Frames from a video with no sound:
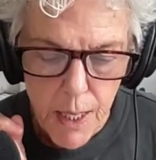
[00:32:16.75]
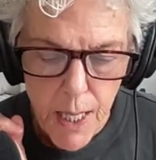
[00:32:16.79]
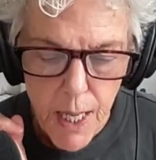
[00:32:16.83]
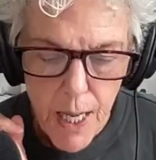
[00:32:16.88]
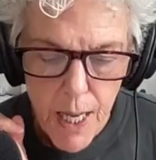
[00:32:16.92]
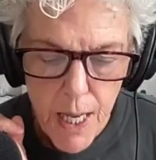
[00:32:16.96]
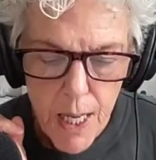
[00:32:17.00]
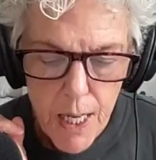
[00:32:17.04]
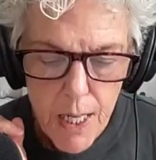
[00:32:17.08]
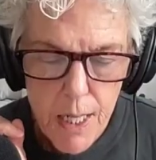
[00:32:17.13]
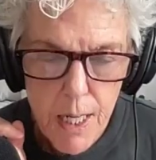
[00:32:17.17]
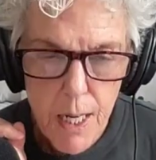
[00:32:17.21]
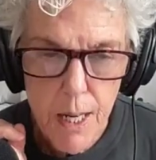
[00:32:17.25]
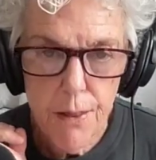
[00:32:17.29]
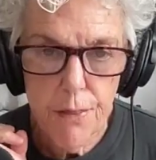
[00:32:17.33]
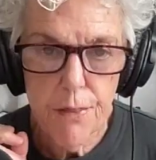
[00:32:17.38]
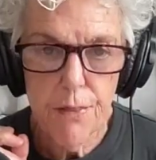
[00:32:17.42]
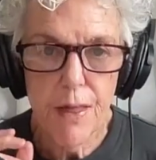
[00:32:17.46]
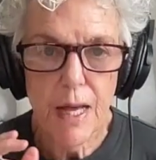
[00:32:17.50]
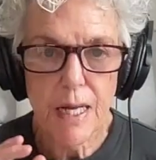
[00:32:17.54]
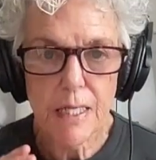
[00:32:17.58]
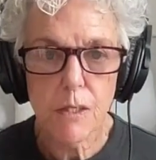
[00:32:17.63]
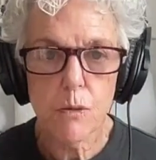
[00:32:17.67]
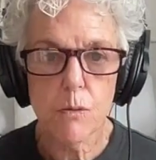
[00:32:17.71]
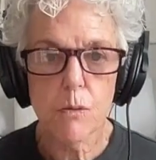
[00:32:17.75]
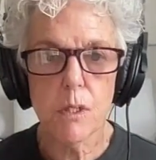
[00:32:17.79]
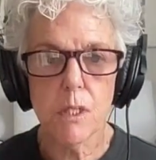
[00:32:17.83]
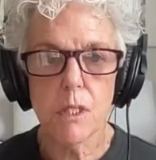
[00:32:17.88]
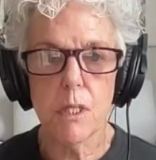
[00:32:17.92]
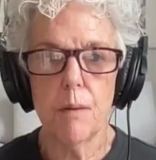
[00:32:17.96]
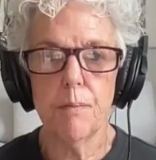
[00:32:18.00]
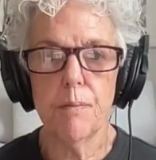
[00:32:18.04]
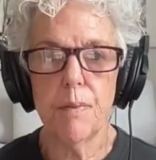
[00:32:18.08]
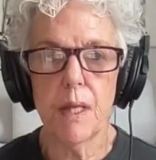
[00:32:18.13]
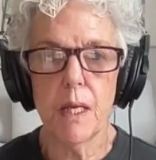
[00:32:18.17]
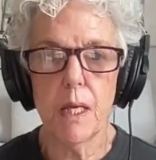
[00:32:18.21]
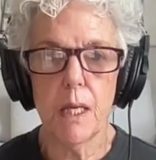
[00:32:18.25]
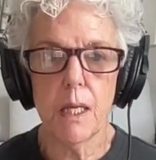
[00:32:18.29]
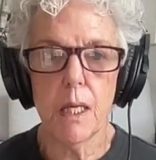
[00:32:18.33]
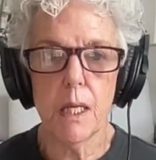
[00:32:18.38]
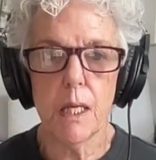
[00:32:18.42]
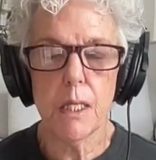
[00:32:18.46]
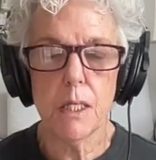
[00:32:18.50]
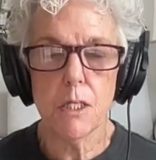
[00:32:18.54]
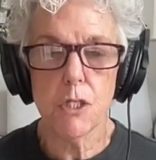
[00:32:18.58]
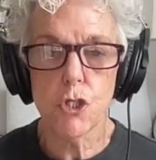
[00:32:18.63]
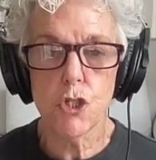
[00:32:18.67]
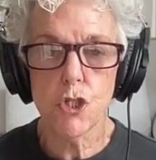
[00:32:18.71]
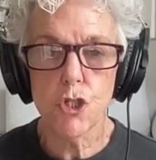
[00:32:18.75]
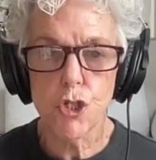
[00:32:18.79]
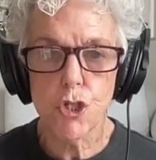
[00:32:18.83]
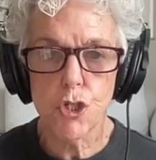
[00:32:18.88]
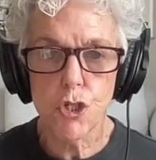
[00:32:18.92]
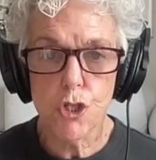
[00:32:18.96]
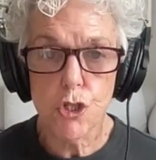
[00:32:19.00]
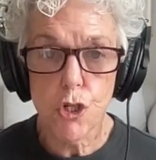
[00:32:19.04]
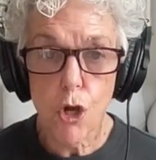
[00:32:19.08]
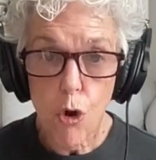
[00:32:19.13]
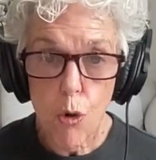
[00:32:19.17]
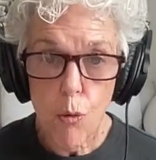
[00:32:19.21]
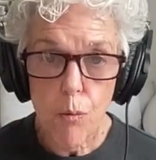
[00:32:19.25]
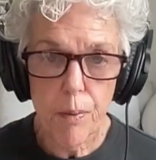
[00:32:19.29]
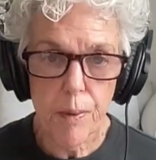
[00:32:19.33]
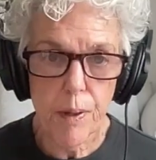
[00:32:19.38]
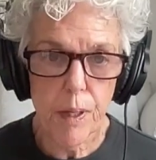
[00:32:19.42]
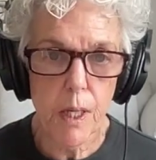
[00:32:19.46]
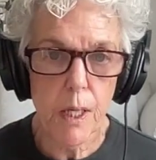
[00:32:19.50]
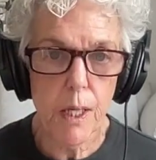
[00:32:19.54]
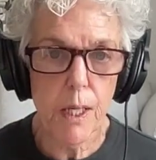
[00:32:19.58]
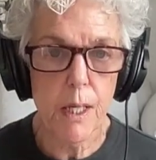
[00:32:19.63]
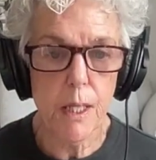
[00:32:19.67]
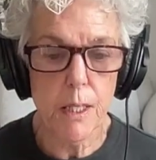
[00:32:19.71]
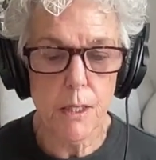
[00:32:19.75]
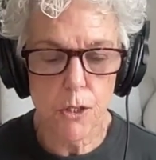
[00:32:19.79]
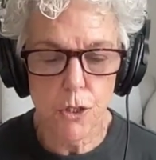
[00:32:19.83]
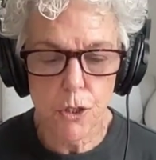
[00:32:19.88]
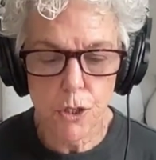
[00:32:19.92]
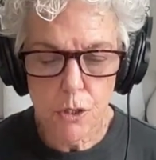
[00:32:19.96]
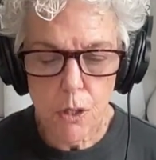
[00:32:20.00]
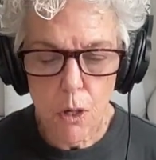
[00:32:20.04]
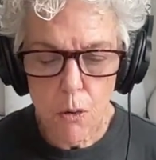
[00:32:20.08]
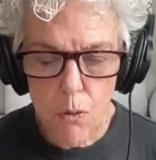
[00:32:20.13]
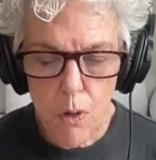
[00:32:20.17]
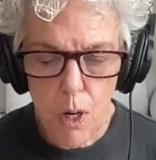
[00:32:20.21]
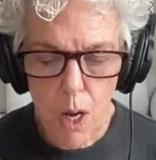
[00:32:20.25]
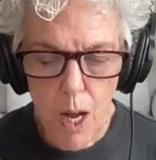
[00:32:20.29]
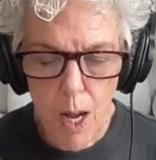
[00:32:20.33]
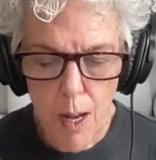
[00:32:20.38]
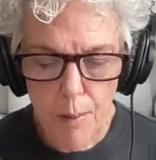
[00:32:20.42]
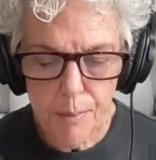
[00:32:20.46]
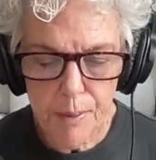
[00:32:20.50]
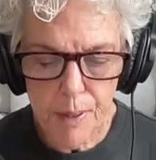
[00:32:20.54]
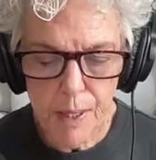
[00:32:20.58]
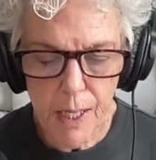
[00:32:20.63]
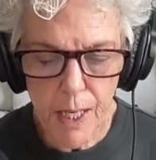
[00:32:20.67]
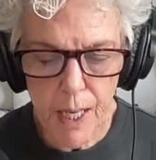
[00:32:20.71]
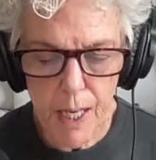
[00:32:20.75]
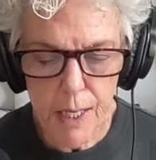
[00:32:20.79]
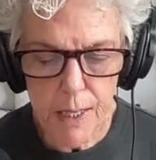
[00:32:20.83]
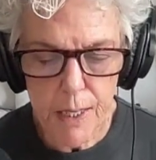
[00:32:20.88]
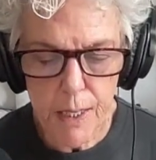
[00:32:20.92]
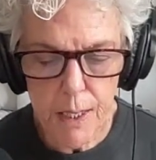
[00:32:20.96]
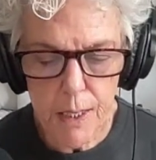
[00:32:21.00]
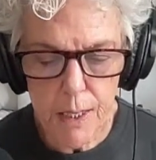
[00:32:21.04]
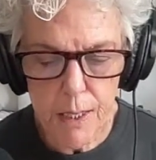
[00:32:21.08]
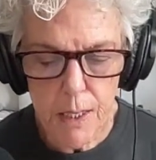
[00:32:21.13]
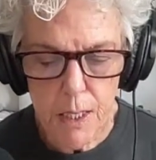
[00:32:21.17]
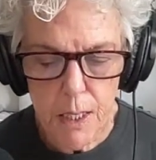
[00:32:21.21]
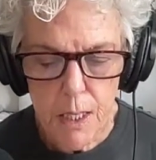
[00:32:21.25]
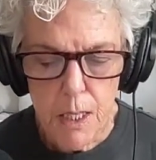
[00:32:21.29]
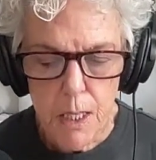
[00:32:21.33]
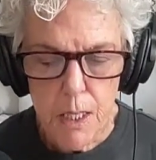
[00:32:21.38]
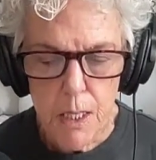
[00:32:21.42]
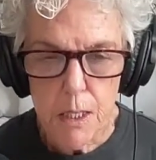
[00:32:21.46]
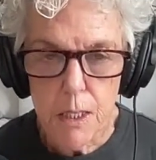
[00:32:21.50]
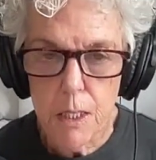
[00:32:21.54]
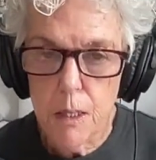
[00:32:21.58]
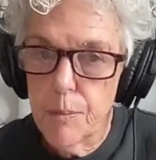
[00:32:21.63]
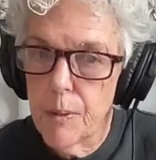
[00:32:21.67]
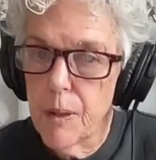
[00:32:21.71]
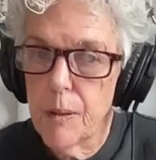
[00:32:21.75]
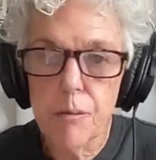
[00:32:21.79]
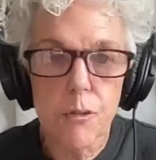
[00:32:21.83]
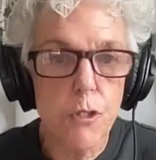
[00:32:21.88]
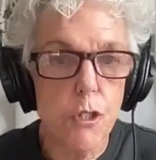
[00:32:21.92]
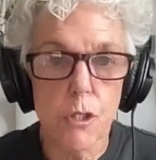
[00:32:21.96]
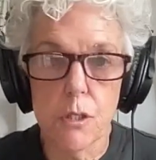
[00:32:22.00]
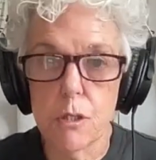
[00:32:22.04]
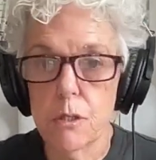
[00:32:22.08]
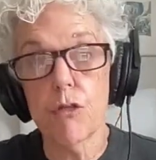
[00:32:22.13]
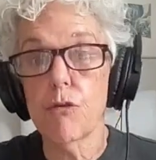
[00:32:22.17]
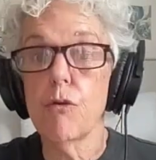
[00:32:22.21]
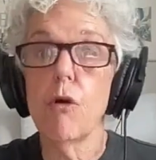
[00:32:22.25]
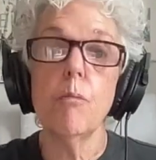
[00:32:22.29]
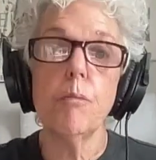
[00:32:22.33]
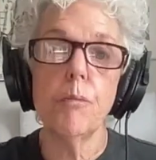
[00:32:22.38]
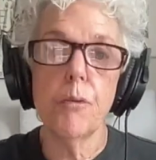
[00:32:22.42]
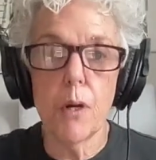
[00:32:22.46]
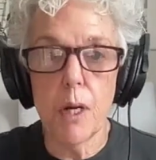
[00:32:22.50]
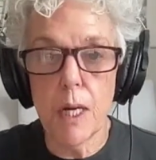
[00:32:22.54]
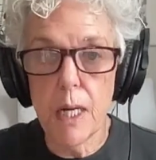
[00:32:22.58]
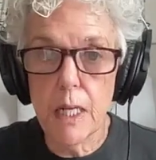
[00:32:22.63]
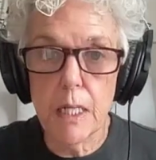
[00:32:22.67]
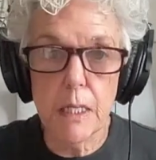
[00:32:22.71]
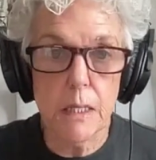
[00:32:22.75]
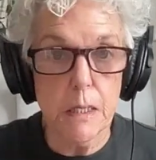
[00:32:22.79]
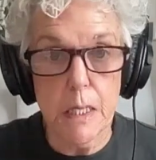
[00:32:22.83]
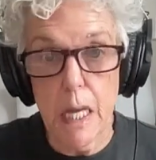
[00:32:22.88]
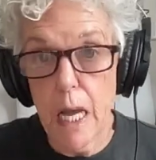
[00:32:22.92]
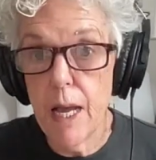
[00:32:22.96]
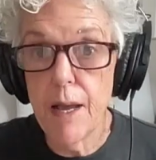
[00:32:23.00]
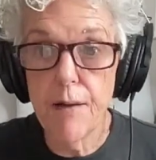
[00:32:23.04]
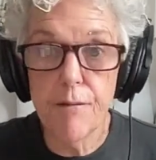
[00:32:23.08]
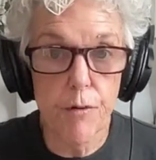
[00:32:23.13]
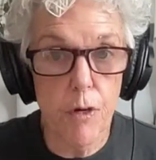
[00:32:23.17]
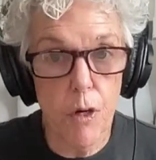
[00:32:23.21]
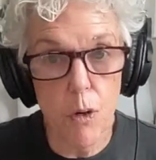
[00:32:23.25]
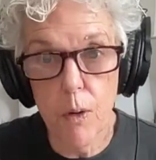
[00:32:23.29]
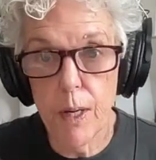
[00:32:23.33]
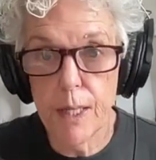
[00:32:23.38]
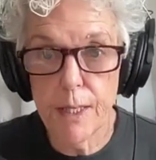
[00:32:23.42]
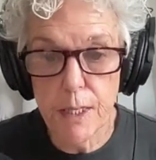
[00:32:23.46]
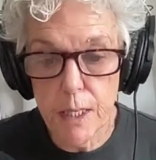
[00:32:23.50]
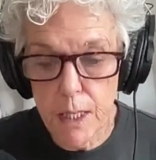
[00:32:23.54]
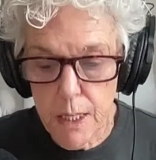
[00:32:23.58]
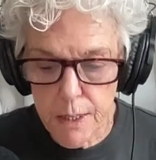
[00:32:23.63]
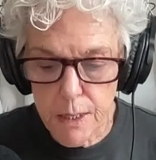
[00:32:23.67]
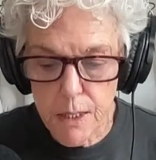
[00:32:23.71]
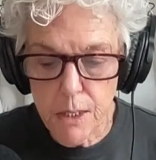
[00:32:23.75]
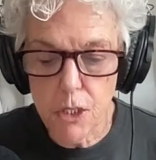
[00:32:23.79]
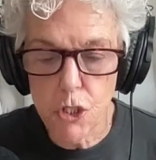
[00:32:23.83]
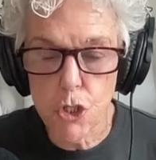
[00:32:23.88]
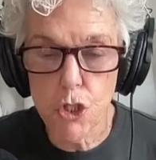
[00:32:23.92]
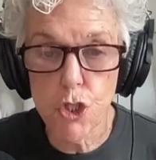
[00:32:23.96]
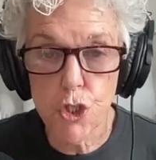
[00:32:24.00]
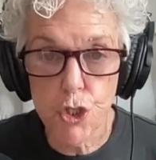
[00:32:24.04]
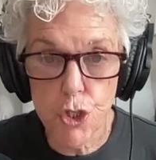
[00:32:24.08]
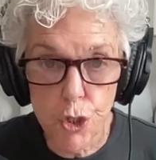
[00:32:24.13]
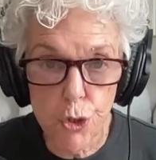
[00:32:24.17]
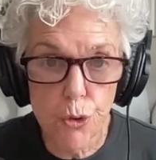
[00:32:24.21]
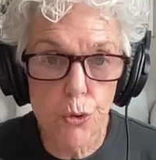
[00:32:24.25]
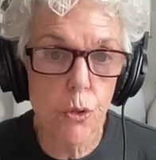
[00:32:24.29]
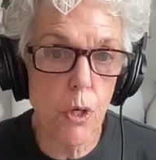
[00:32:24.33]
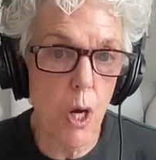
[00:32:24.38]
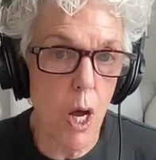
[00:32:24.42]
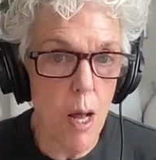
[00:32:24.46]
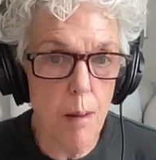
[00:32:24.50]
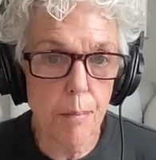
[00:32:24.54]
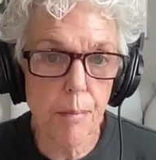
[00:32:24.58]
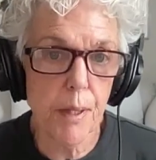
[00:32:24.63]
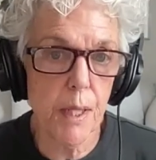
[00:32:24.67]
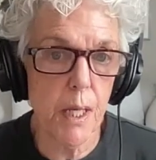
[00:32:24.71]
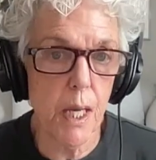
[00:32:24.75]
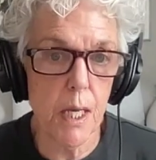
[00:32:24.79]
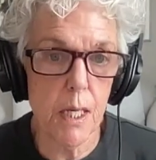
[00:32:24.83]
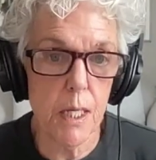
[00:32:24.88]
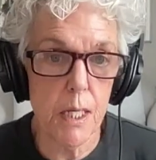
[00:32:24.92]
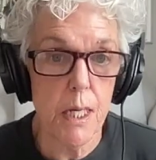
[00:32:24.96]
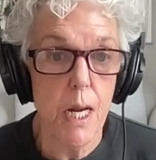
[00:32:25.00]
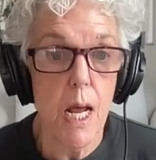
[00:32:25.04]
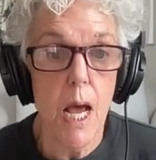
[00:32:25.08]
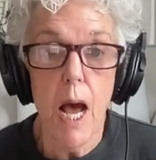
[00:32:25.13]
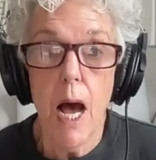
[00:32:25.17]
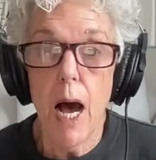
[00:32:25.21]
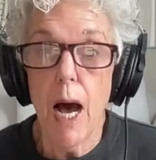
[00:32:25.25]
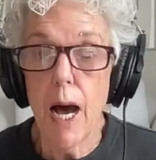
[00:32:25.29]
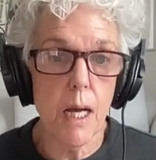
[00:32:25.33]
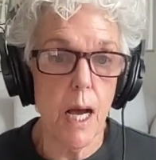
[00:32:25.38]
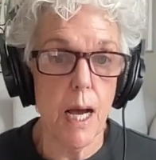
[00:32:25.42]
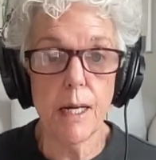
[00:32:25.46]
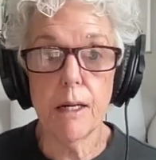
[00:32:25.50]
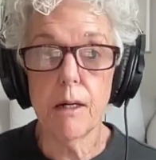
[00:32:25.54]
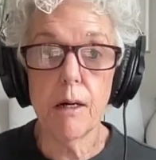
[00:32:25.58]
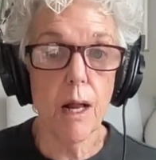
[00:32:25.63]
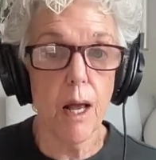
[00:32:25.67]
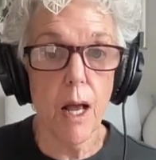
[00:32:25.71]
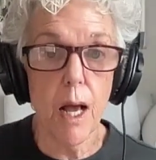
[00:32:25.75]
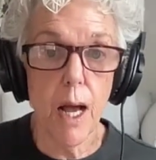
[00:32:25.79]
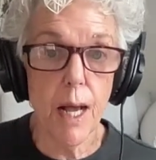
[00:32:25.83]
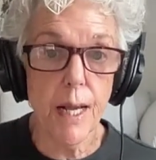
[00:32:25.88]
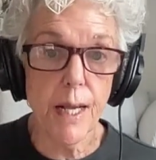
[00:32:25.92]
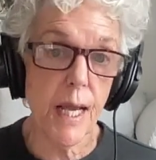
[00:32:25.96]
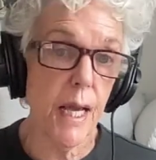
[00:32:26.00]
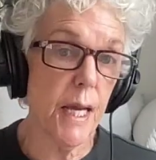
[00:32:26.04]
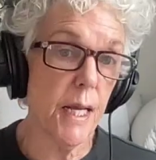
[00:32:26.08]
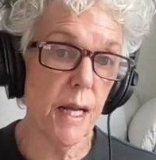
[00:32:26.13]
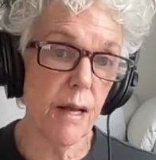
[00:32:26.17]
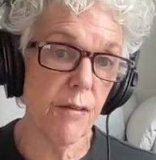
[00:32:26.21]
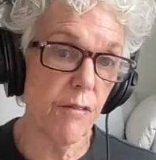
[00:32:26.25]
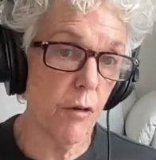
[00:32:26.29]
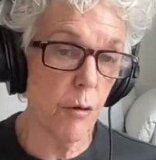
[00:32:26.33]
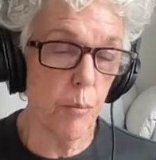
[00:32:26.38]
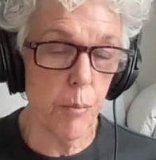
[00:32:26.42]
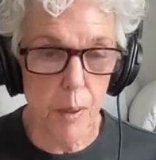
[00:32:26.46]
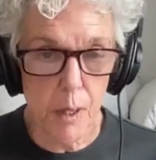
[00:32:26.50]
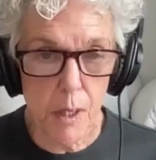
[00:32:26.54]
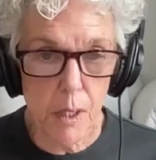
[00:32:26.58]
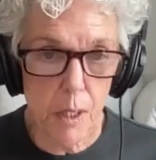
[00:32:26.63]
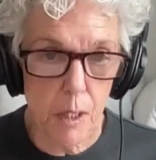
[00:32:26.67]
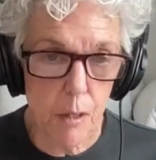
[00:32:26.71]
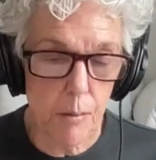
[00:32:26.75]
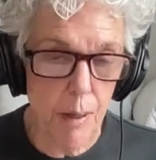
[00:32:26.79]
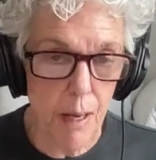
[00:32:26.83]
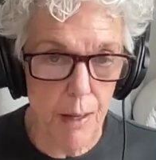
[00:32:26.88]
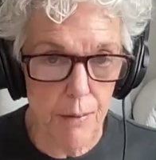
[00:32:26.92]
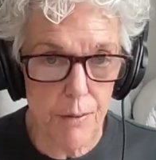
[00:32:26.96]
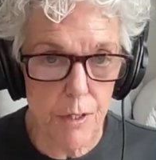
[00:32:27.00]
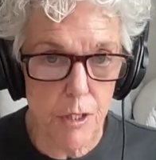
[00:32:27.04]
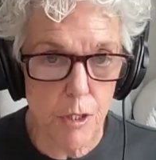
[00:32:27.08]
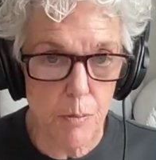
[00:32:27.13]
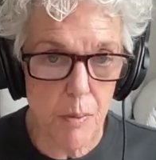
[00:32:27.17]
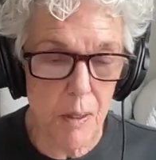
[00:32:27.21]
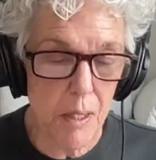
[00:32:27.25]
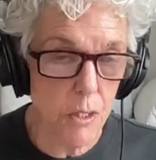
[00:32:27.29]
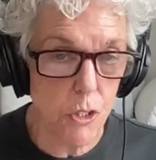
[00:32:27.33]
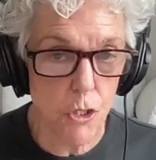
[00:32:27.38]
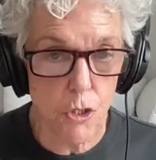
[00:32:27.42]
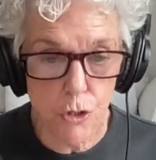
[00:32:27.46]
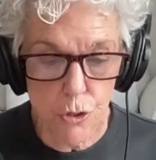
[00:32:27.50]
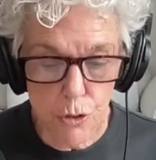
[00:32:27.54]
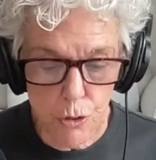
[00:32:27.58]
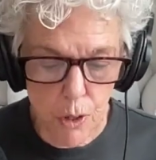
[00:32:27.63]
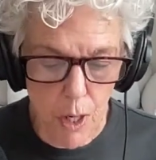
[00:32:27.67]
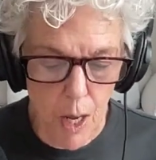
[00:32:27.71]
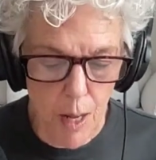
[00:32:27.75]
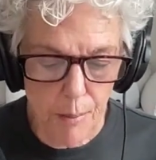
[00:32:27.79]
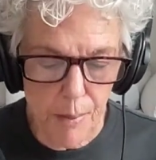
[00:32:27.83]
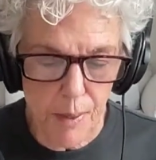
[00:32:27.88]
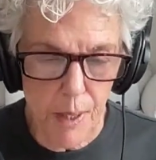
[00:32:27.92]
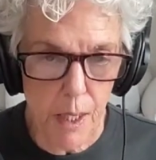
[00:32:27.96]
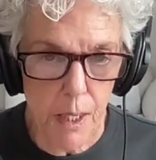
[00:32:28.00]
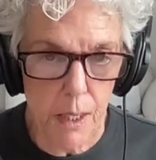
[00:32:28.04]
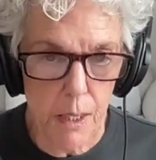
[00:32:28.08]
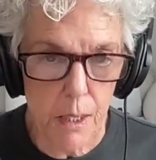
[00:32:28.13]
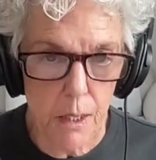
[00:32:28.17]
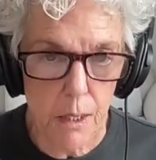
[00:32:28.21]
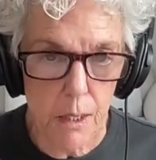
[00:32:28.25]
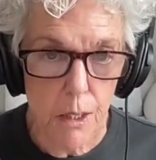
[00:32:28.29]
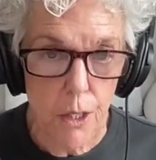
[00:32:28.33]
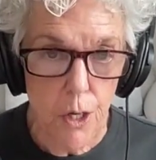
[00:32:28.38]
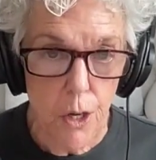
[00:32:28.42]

And that's when something is so big and so complicated that people just throw up their hands. I have no idea. This is too complicated. I can't have an opinion about this because it's too complicated.